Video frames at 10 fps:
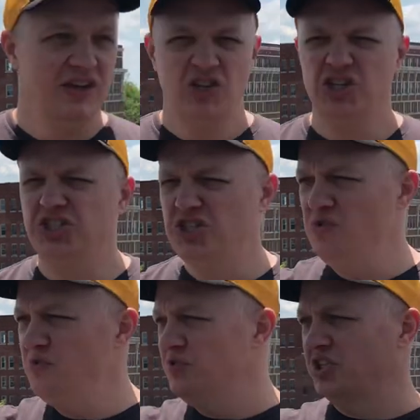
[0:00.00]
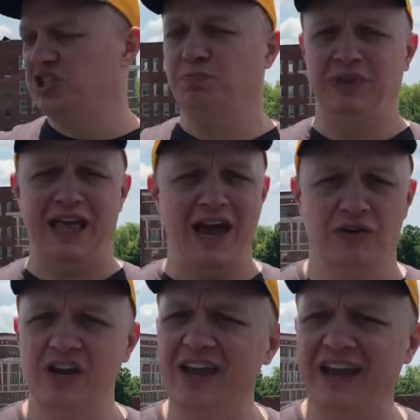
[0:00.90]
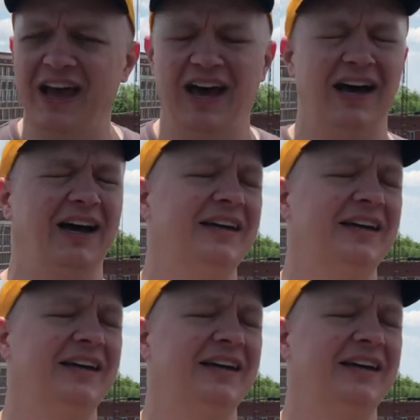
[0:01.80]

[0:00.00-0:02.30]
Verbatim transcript: the shooting, the splatter. Ah,